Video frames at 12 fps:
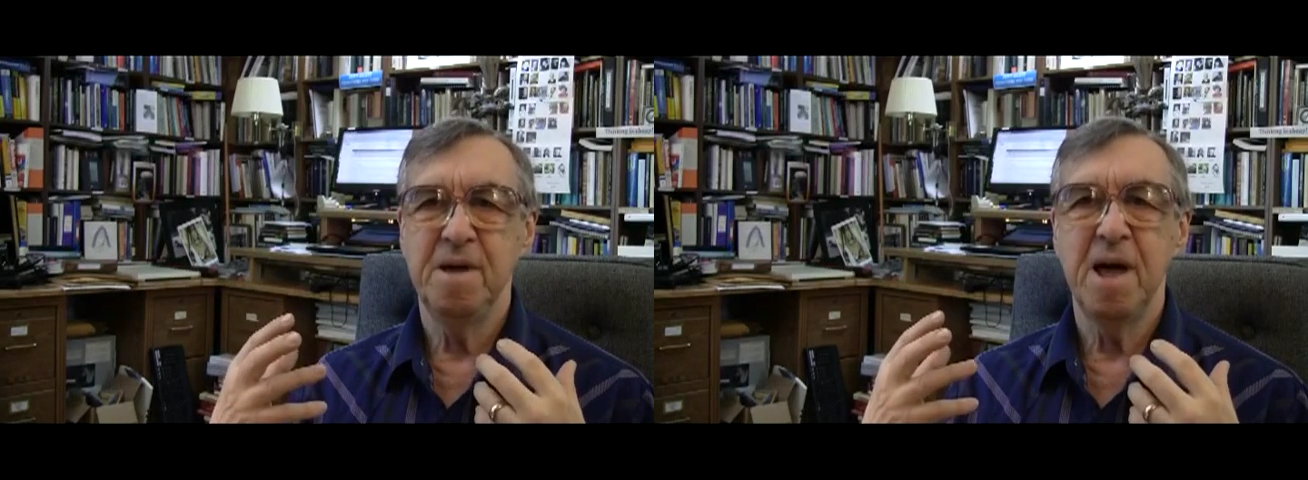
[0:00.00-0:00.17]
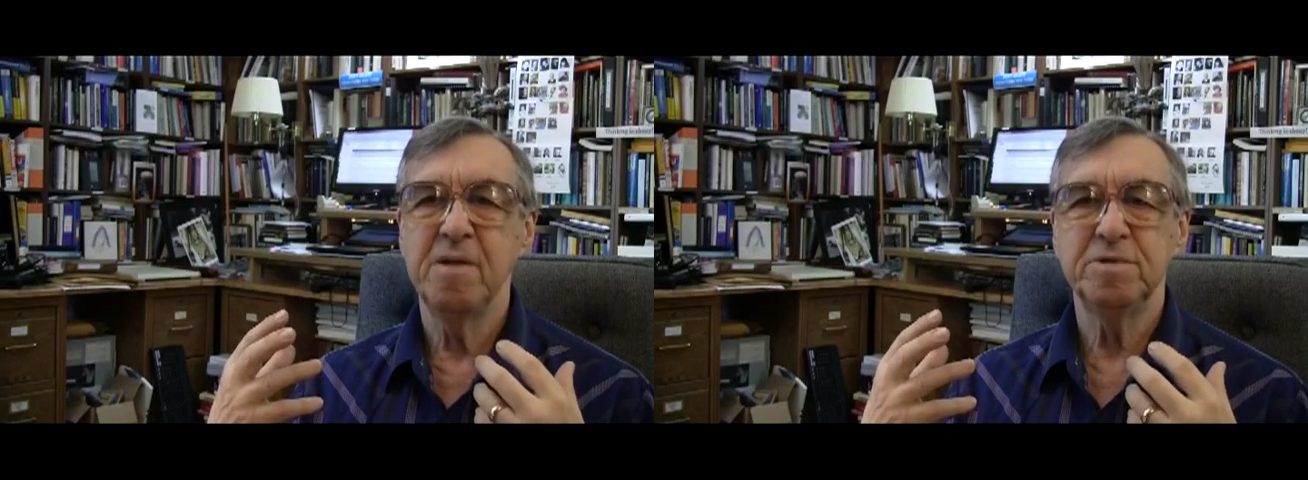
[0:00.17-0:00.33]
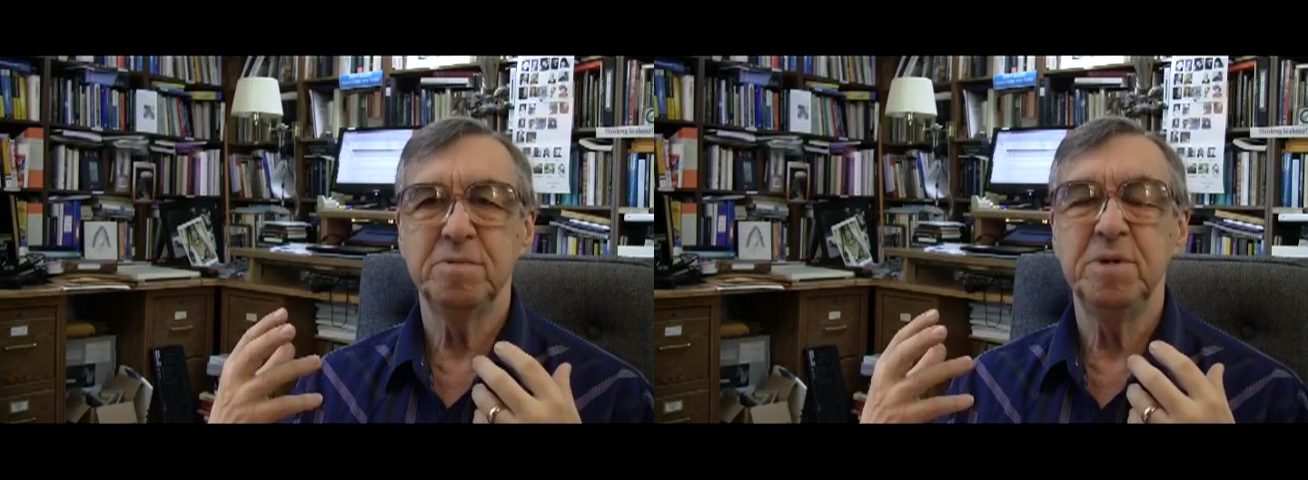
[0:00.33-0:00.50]

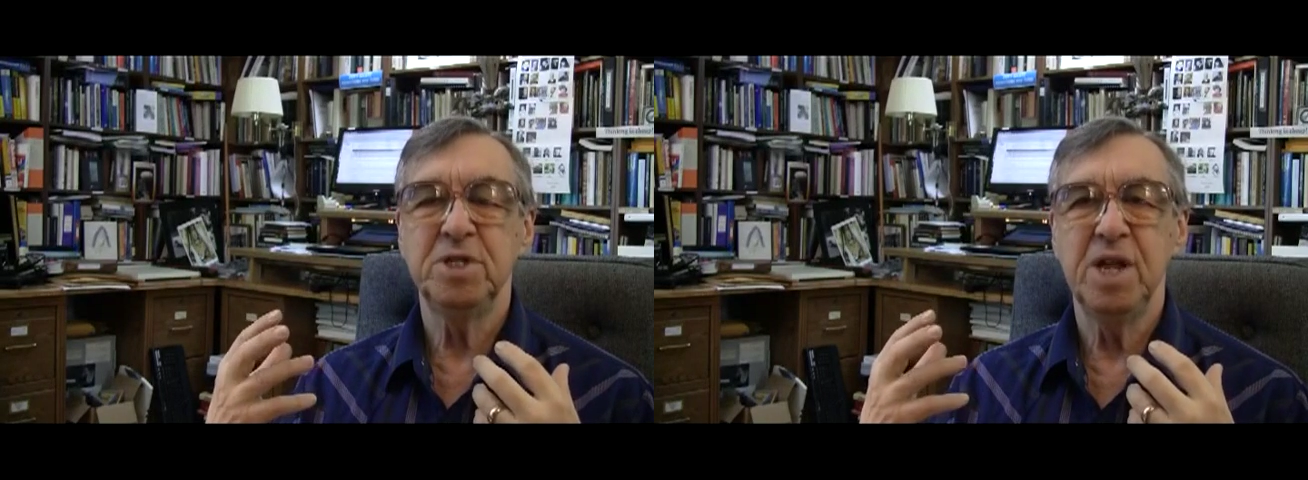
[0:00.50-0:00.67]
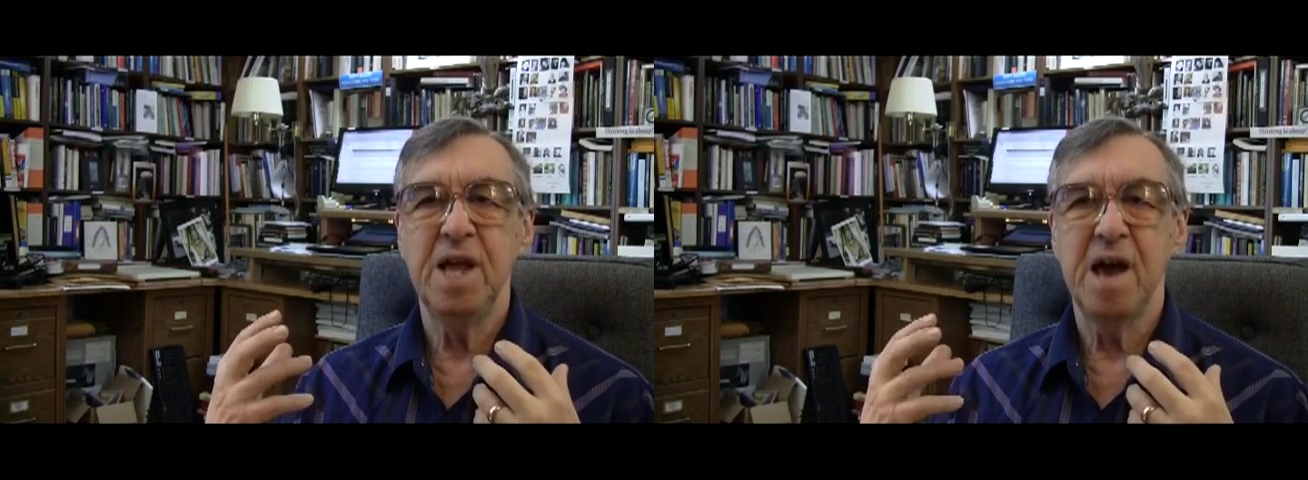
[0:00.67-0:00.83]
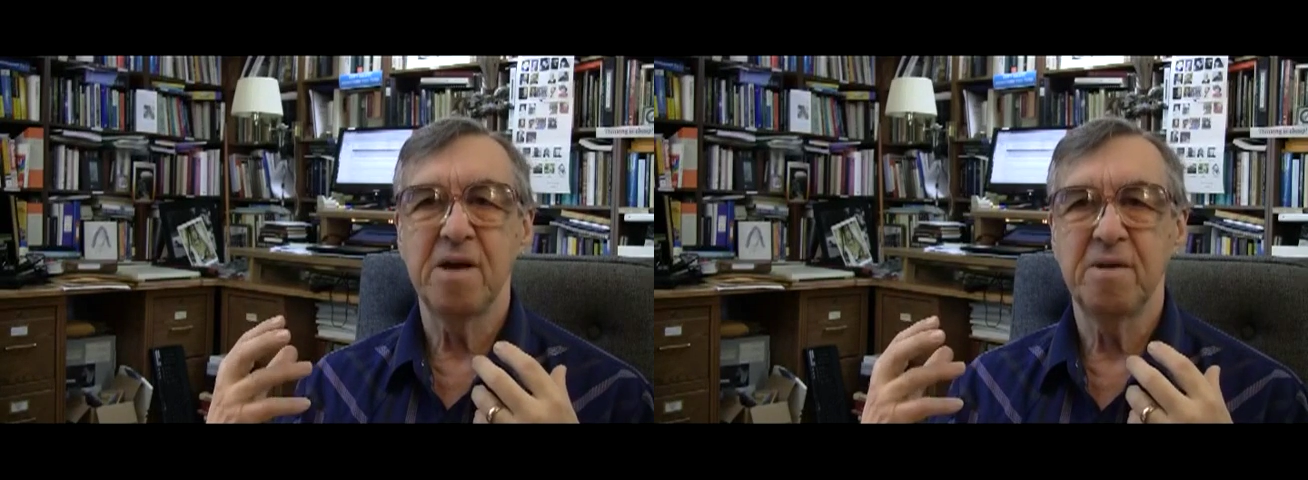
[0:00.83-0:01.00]
I was
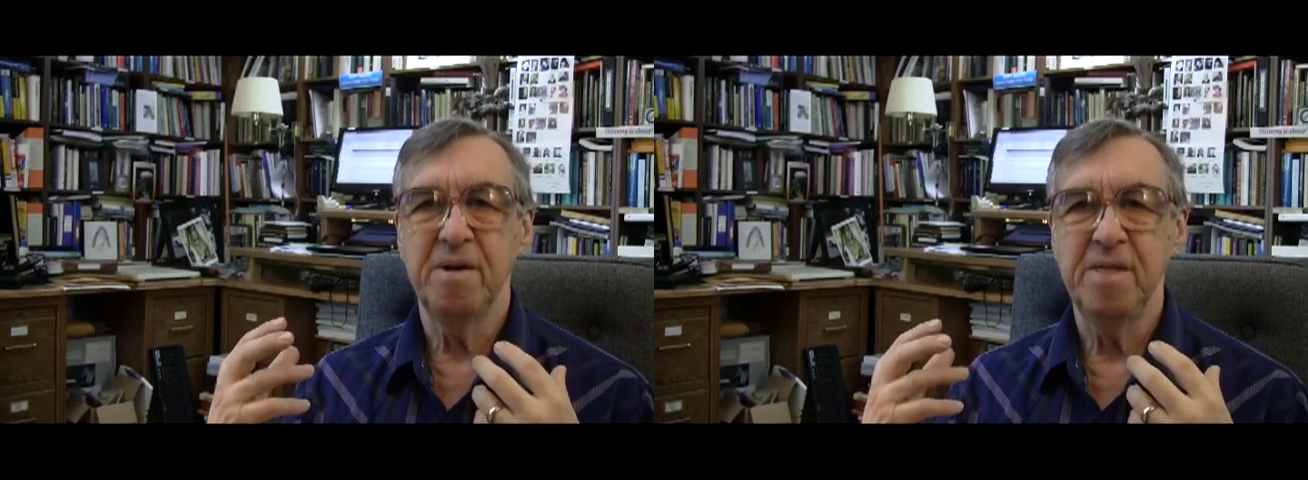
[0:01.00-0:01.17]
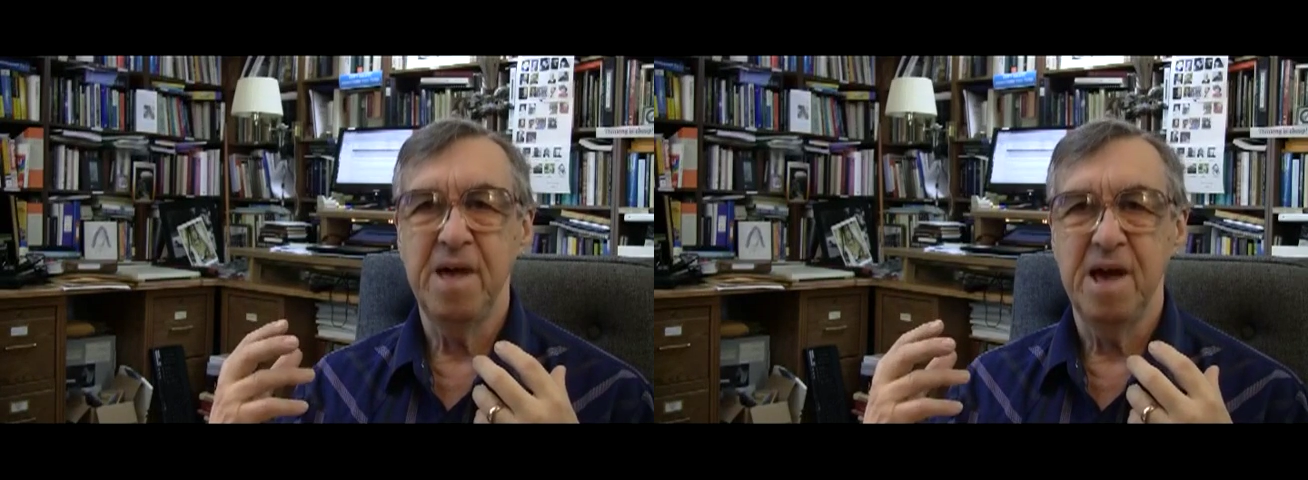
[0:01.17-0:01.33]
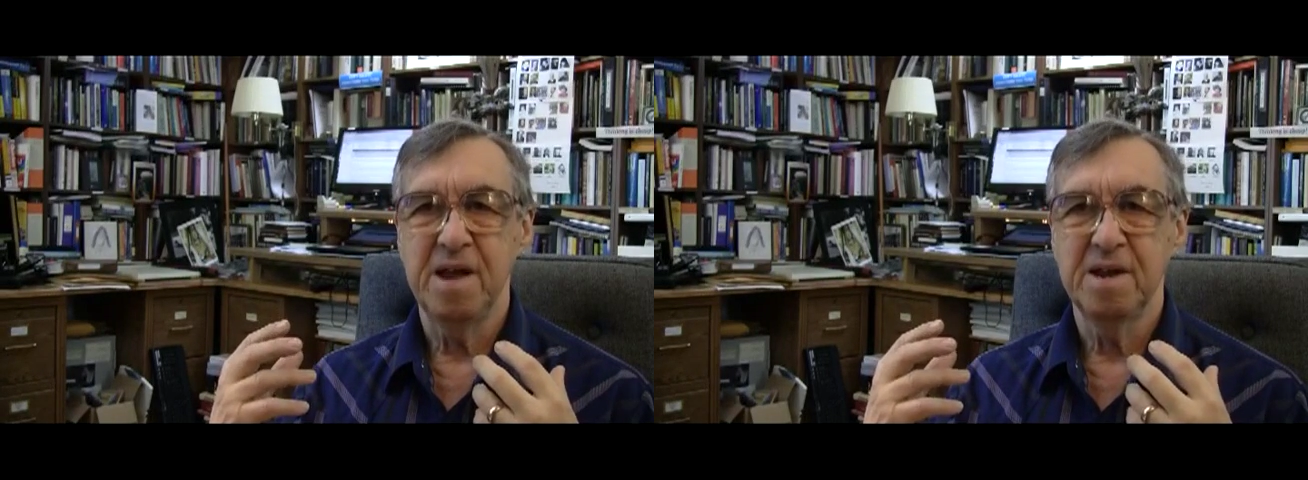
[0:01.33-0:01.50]
missing out on
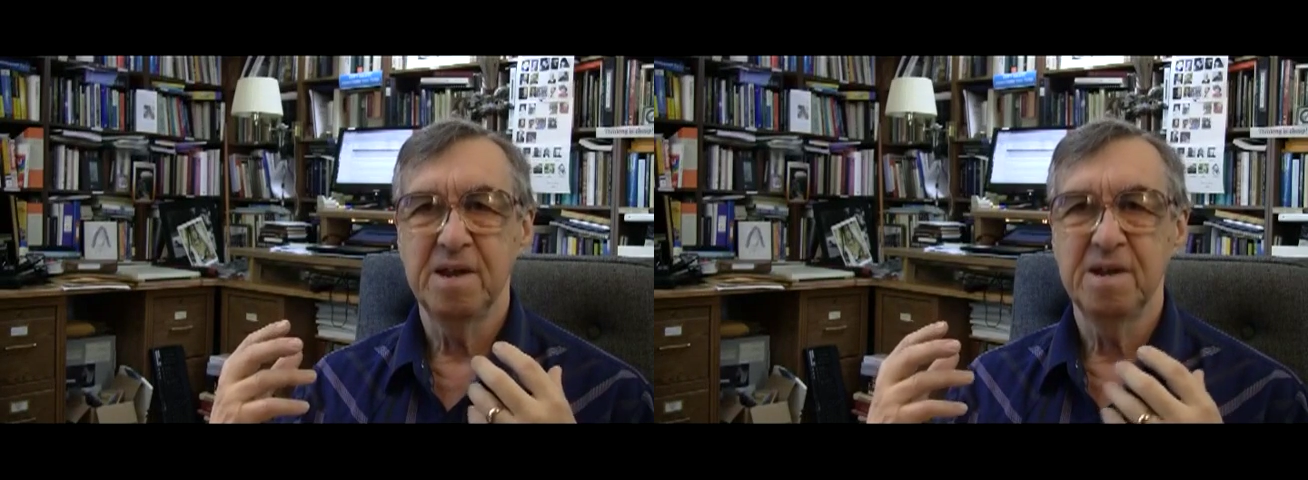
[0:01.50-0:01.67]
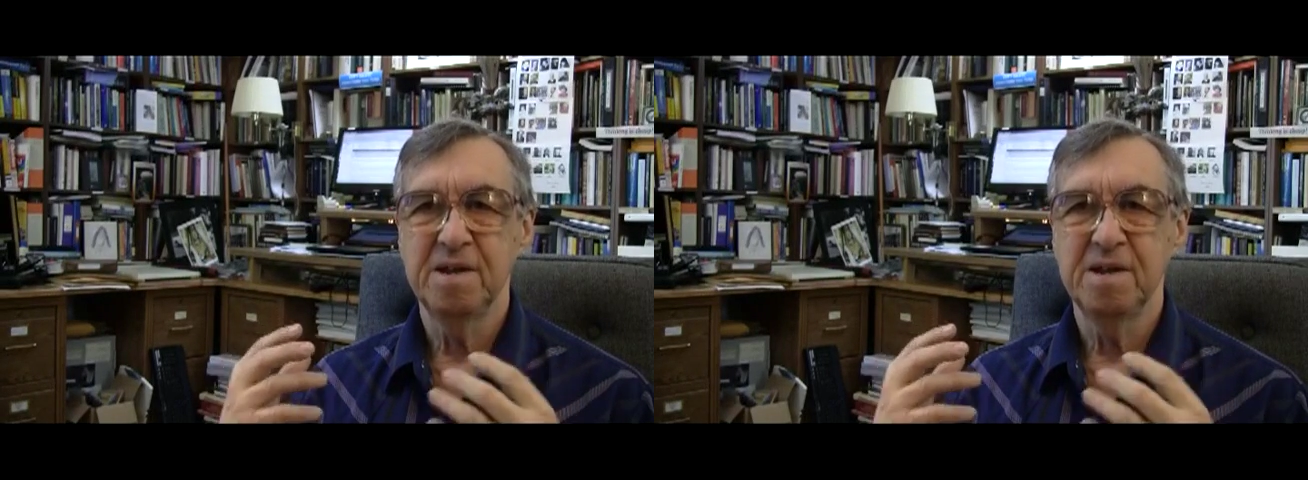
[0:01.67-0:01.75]
that.